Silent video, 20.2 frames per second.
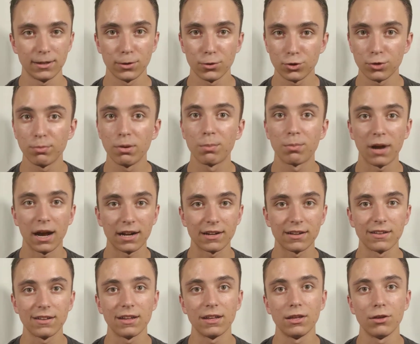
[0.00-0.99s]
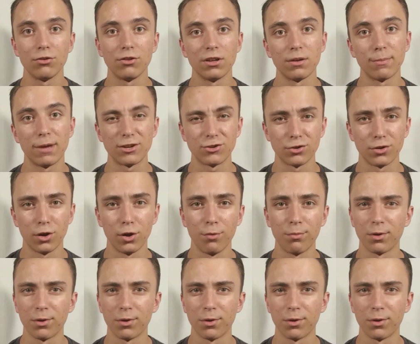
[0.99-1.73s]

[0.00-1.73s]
you should be practicing using a metronome,